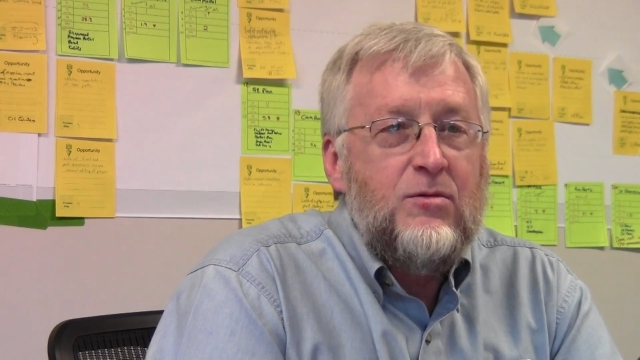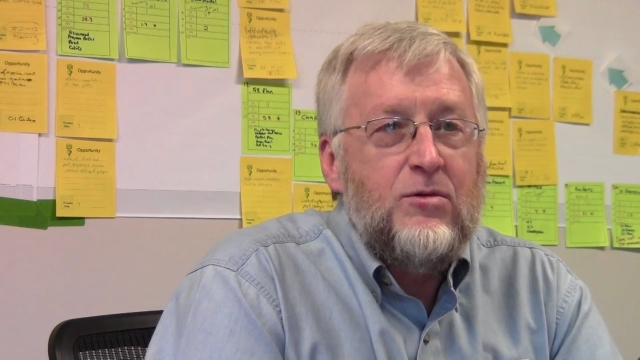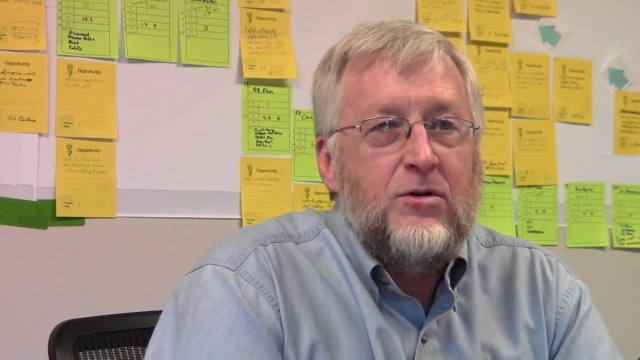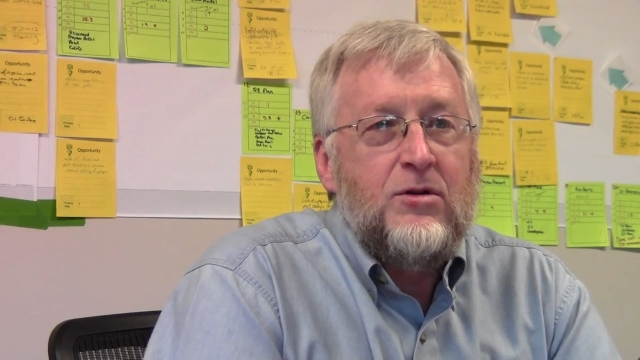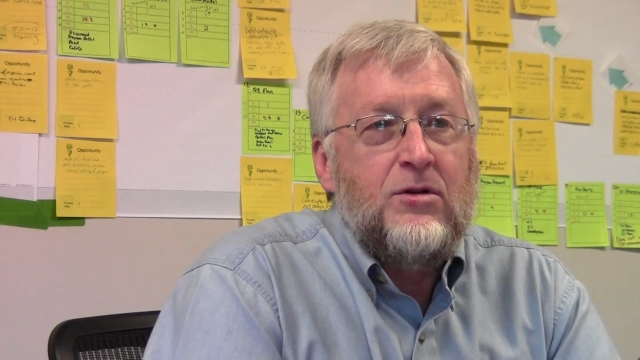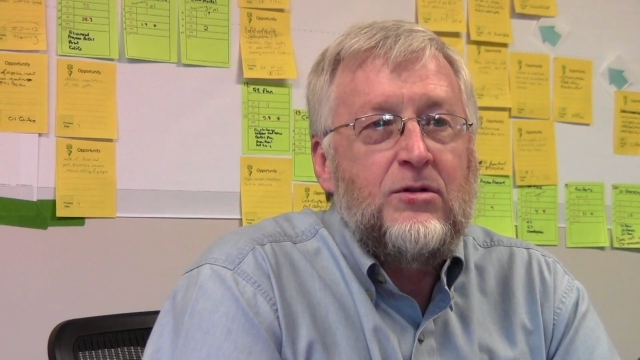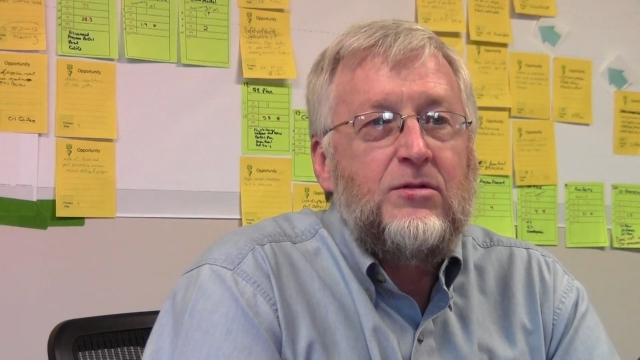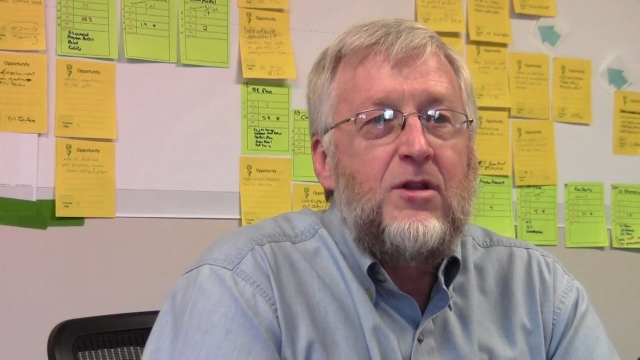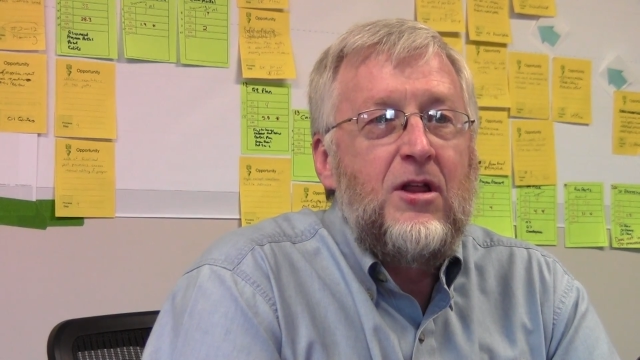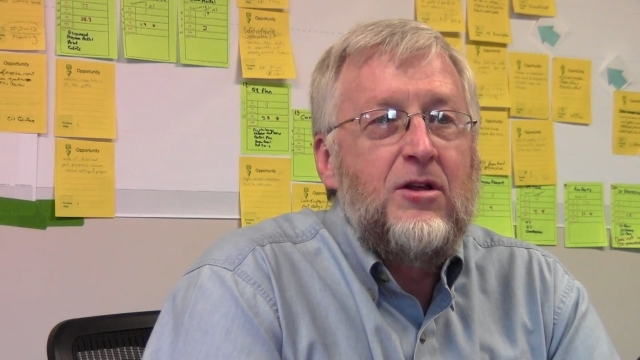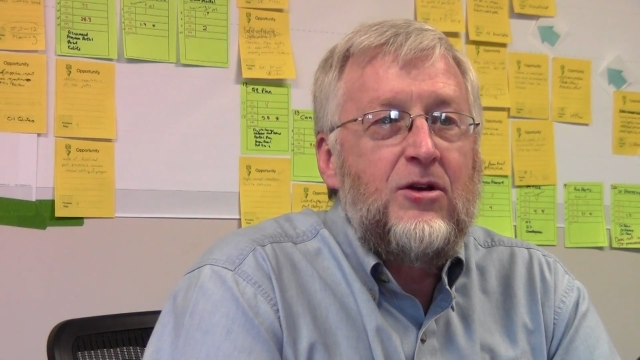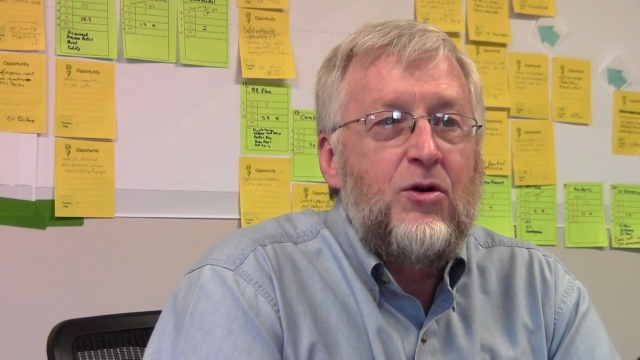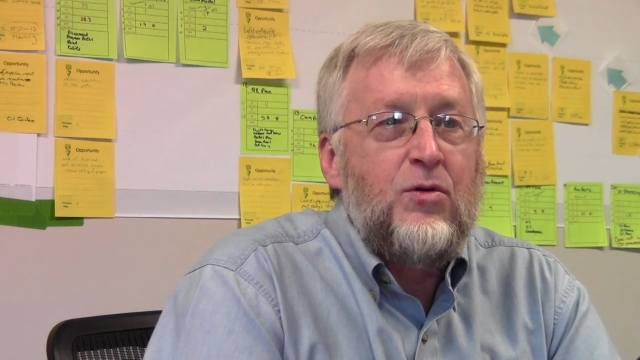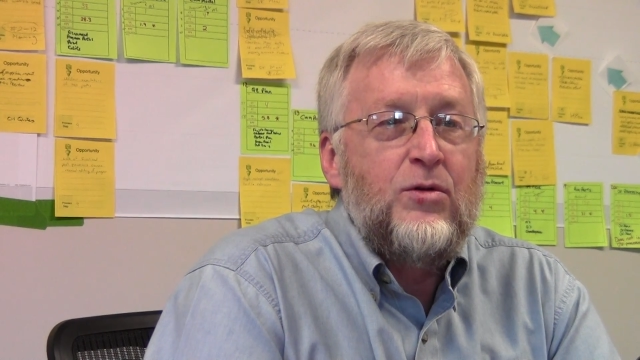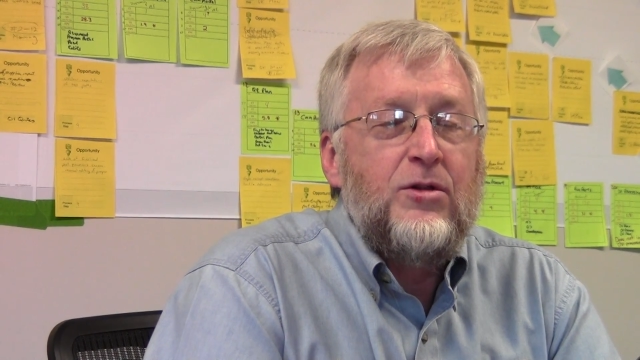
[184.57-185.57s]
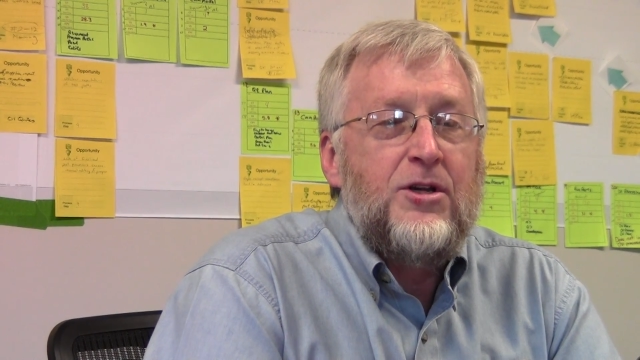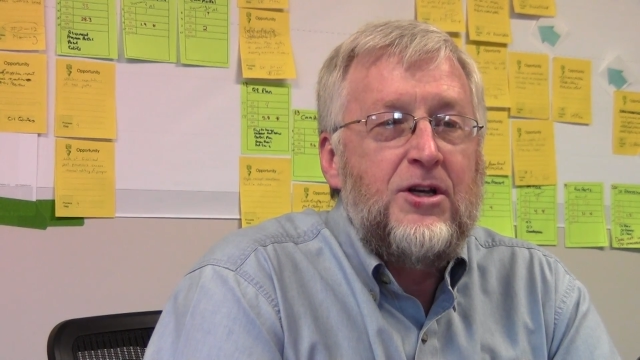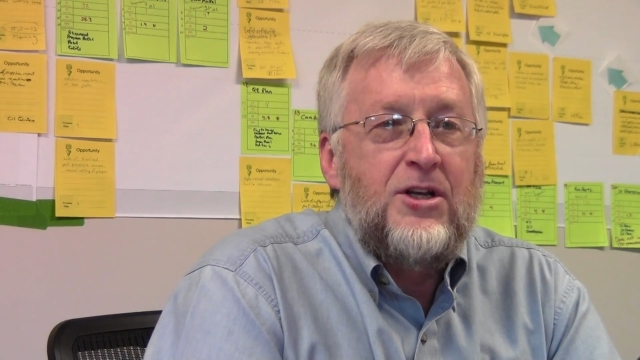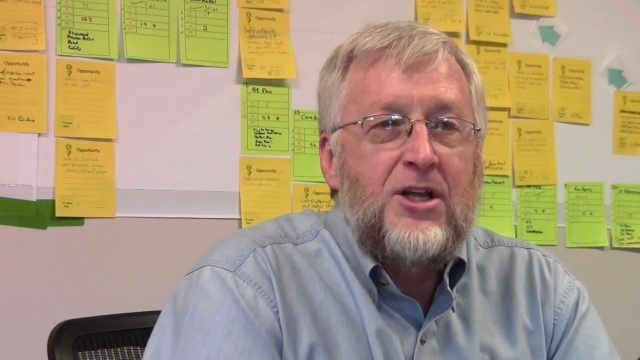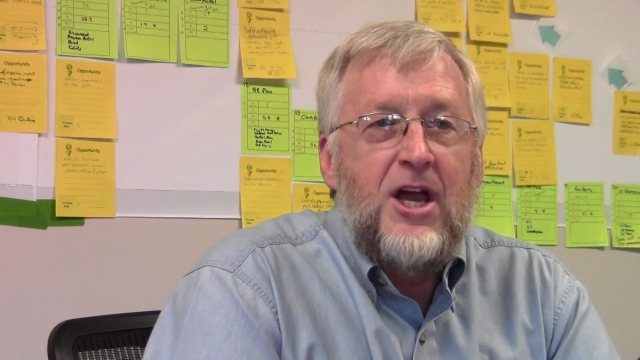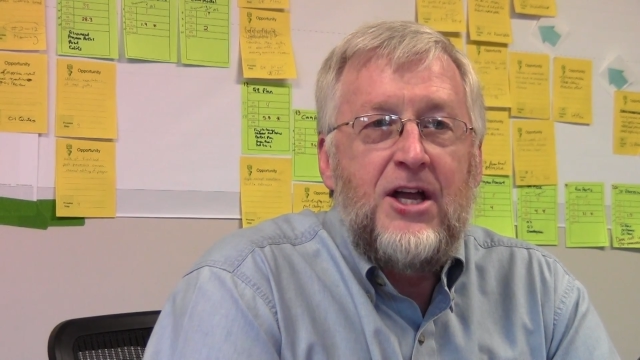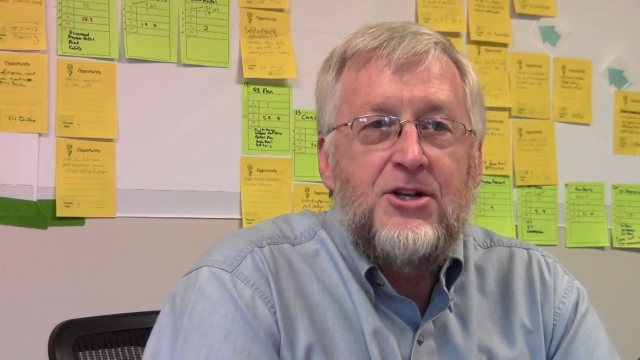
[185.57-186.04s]
We're
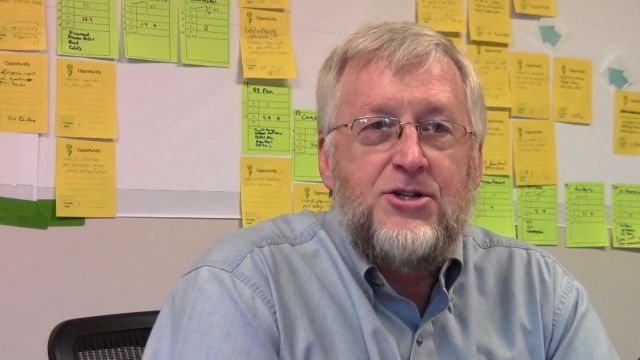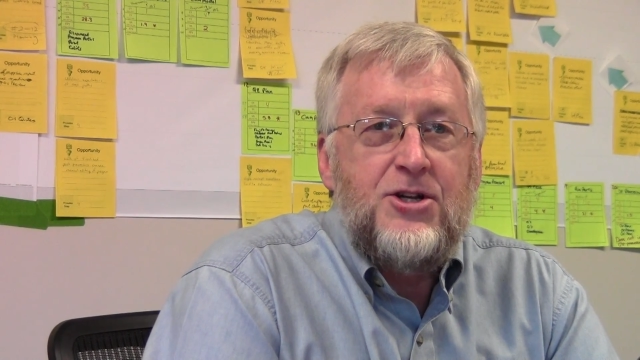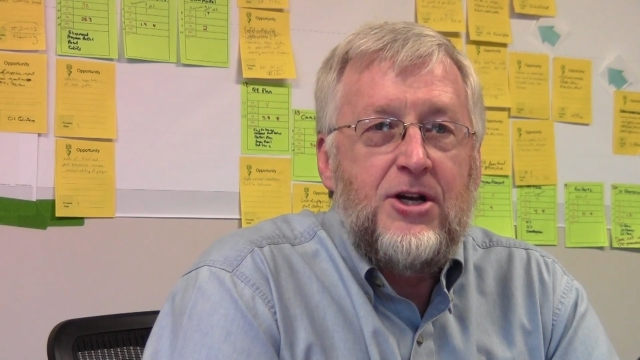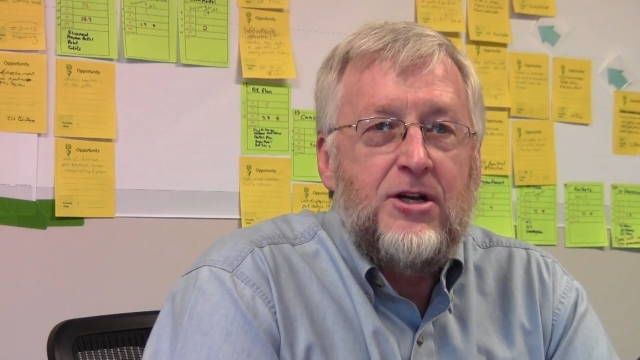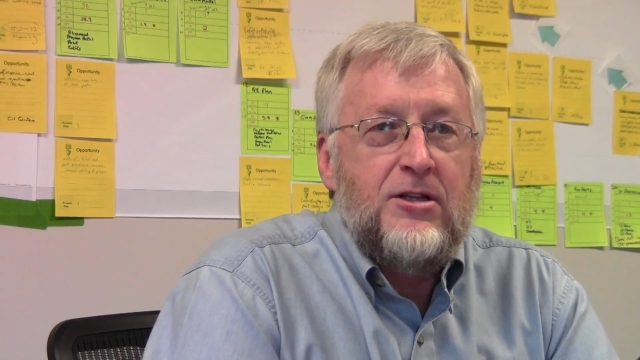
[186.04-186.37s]
currently engaged